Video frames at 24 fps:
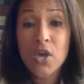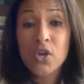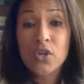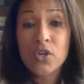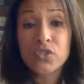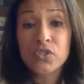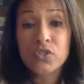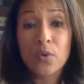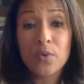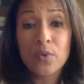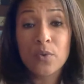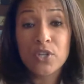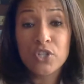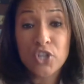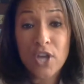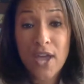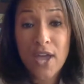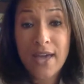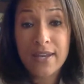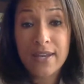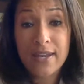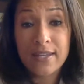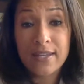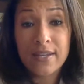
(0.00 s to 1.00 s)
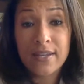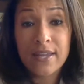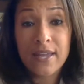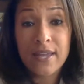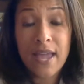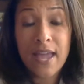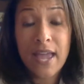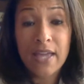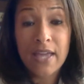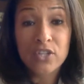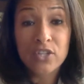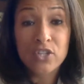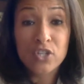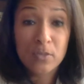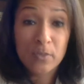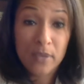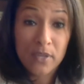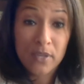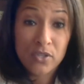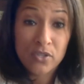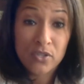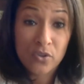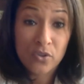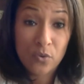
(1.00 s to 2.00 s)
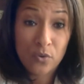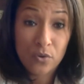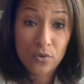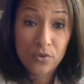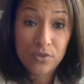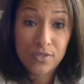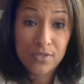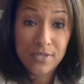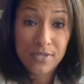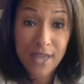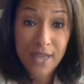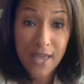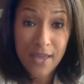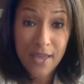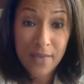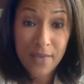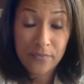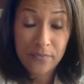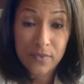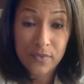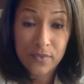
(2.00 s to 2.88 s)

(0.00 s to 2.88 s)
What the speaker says: So we chatted, and she placed her order today.